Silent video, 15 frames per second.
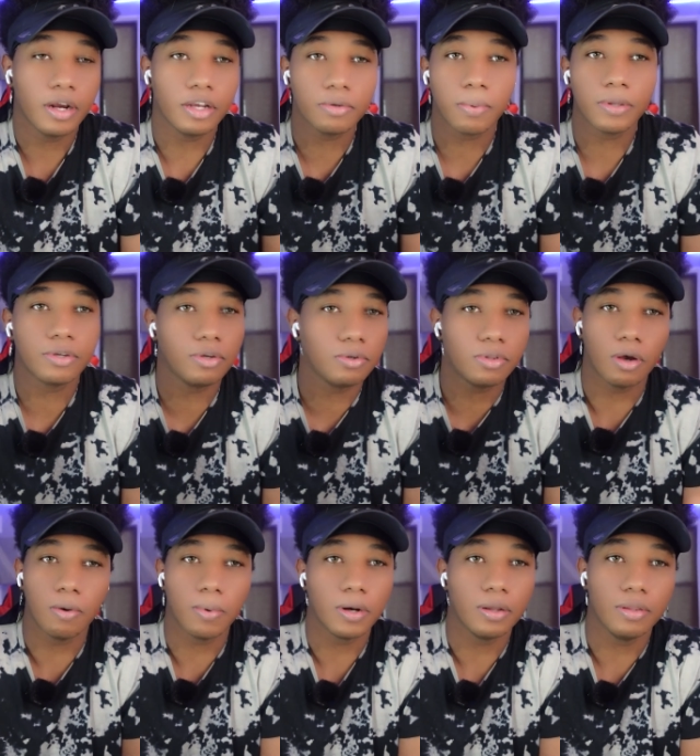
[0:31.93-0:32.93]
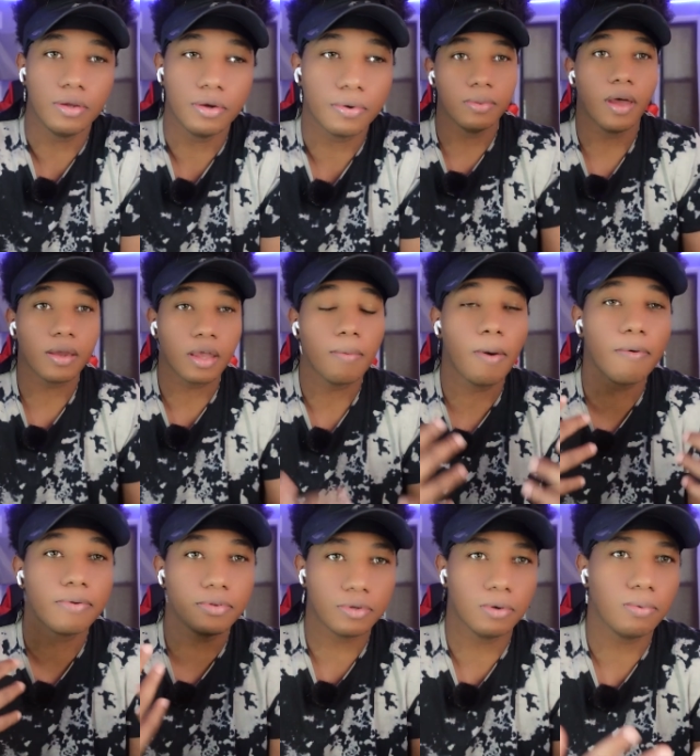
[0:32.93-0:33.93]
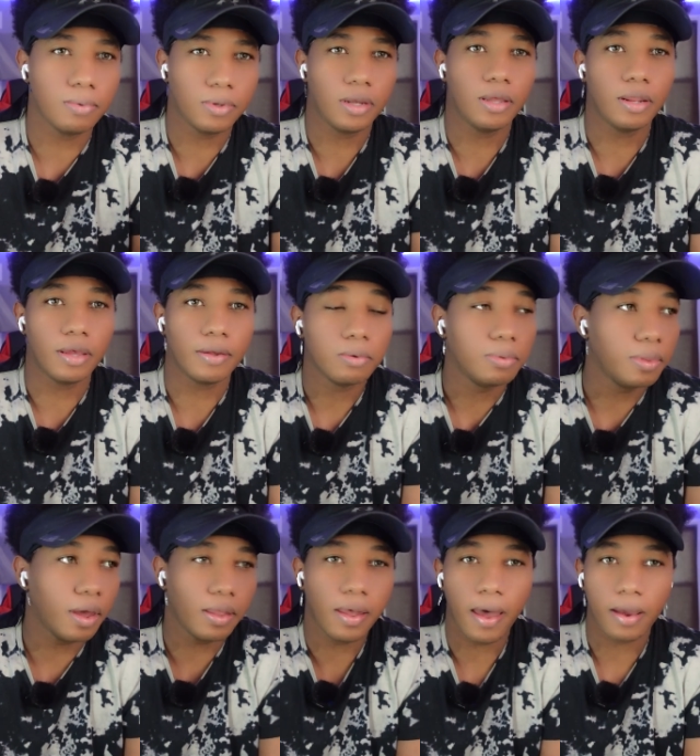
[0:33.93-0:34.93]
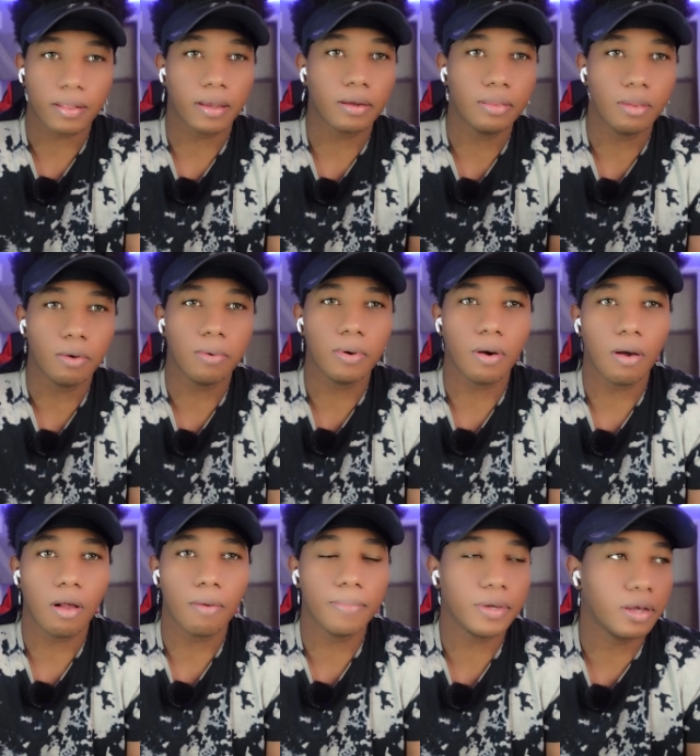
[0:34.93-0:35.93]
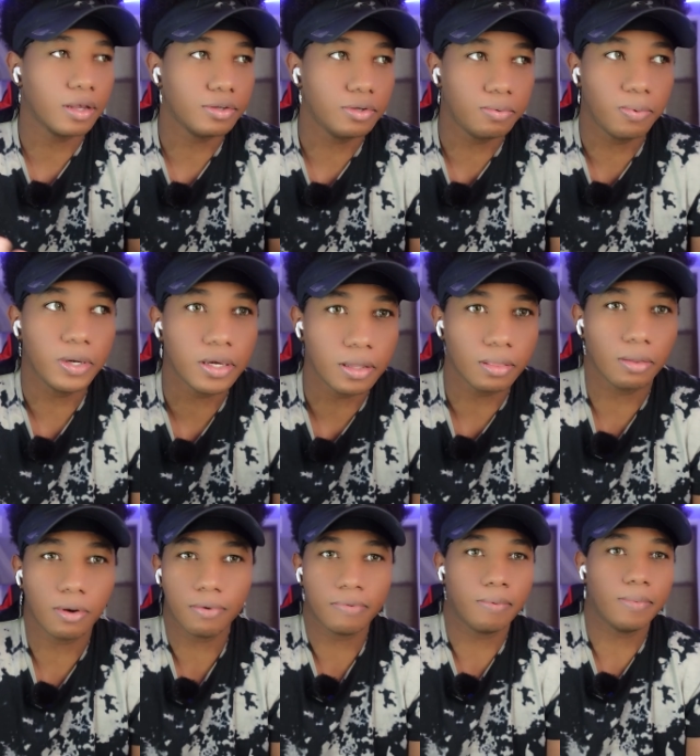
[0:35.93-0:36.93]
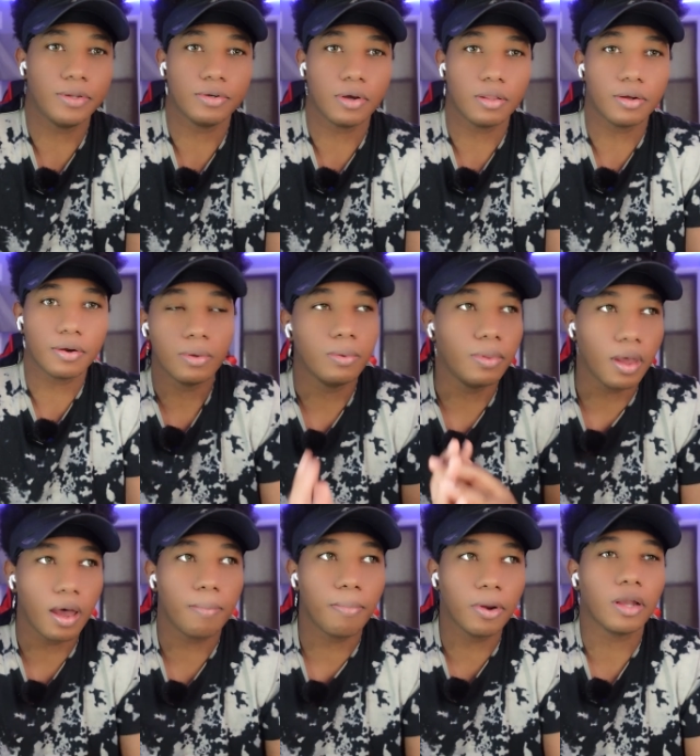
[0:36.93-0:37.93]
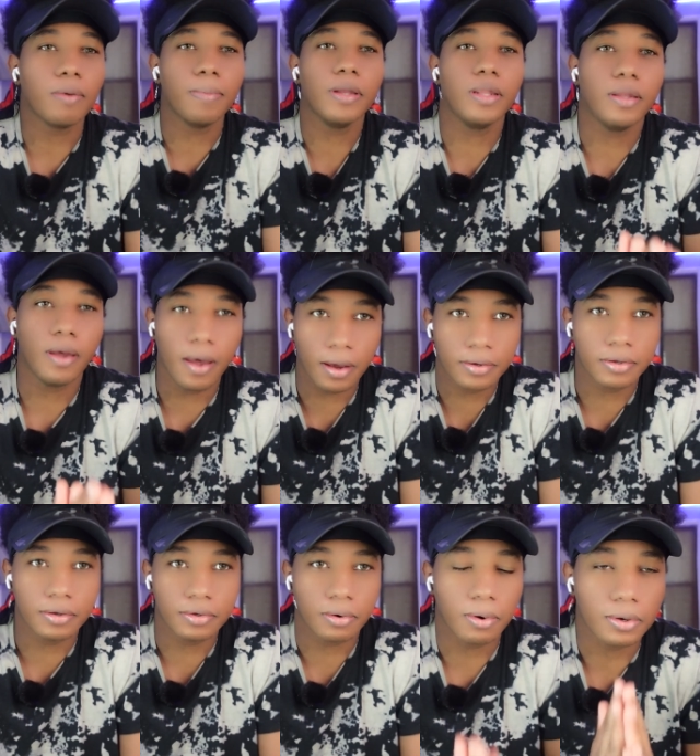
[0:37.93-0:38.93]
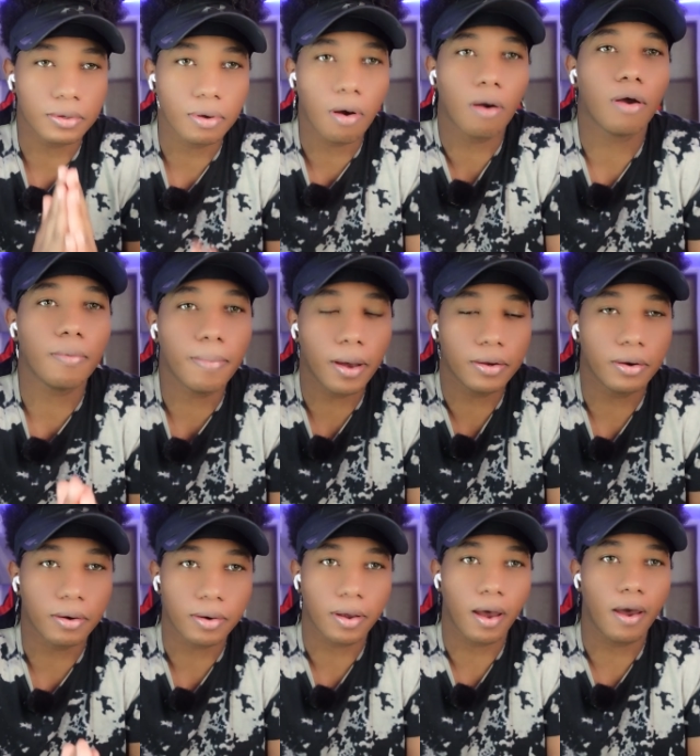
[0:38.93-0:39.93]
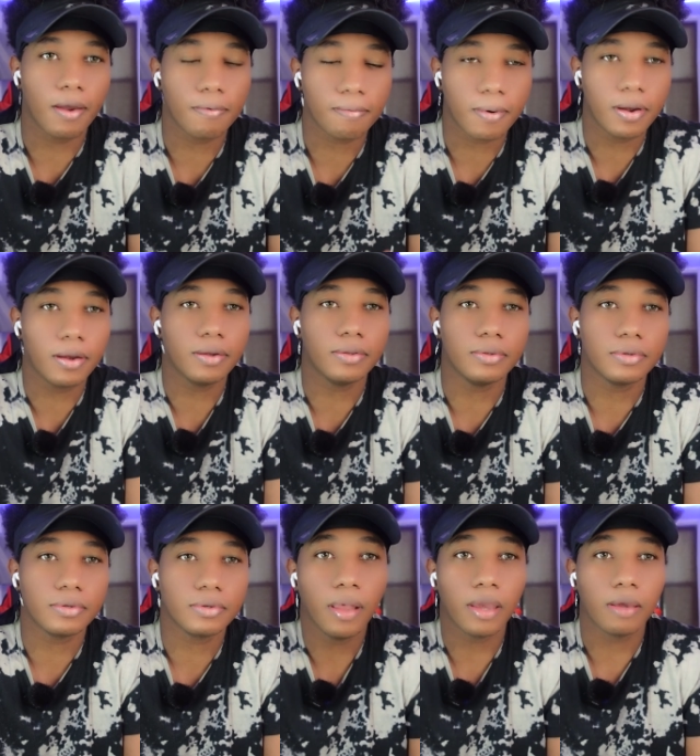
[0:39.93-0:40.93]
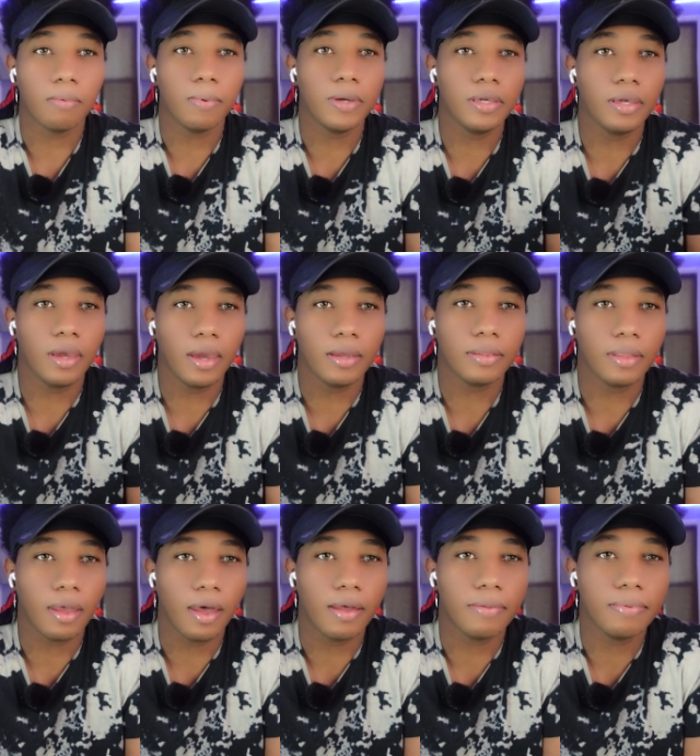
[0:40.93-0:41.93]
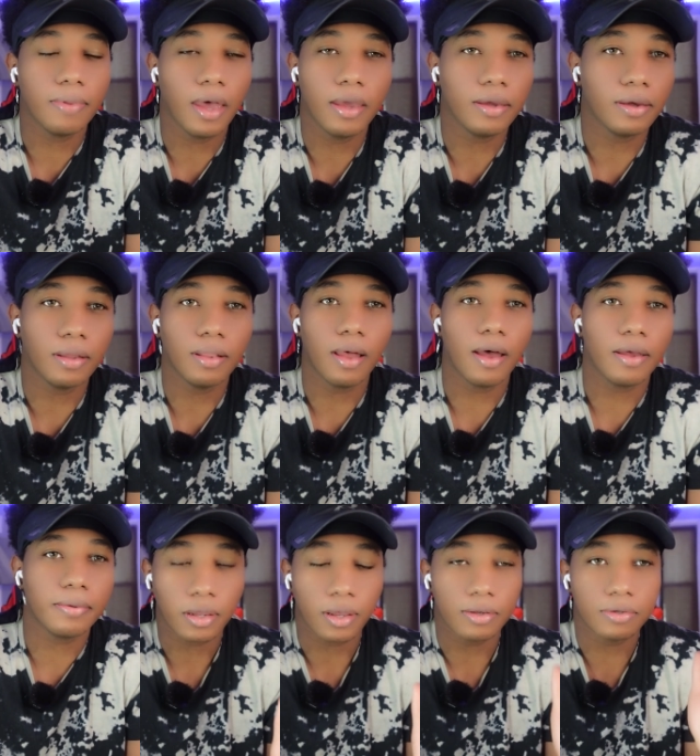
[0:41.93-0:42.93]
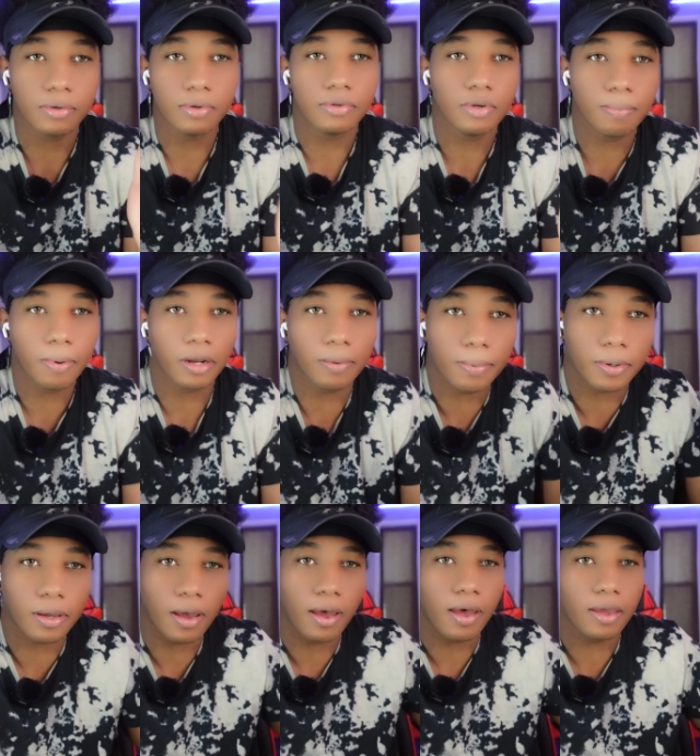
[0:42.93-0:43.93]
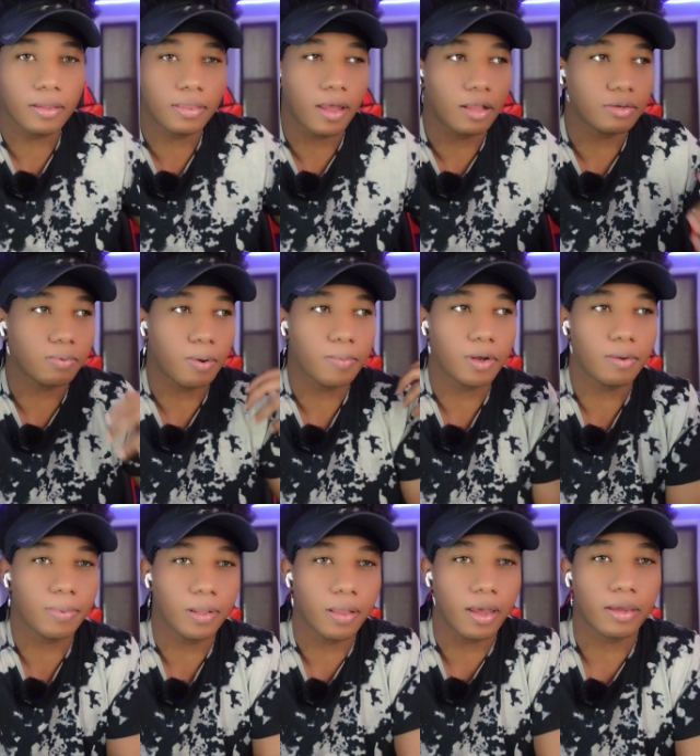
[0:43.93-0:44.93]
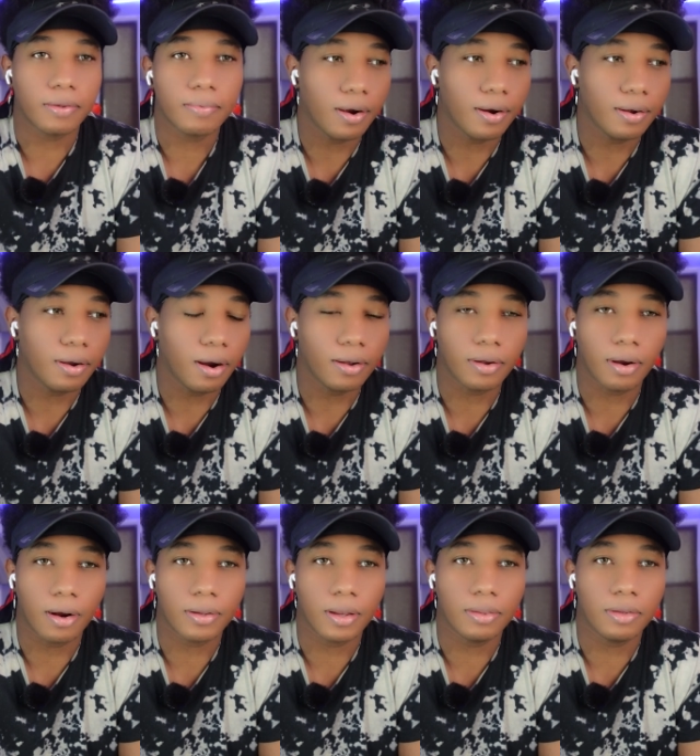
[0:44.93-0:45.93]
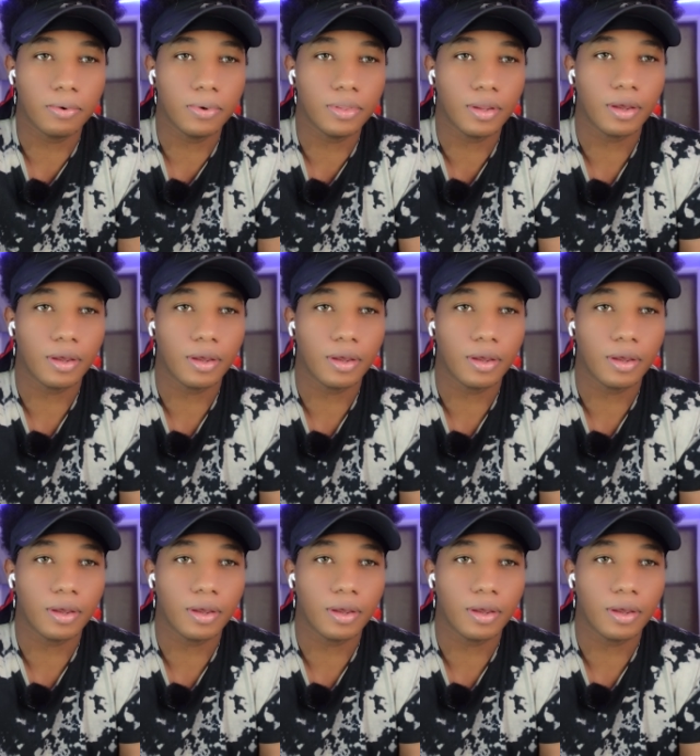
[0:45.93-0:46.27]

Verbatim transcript: Here's what what you don't want to do. Do not come off too needy. Do not act like a know-it-all because we can learn from each other. Do not bring up any exes or talk about your guy friends. Like we hate that. I ain't gonna lie. Like as soon as you bring up a guy, that's when we're gonna be like, are, are, are they doing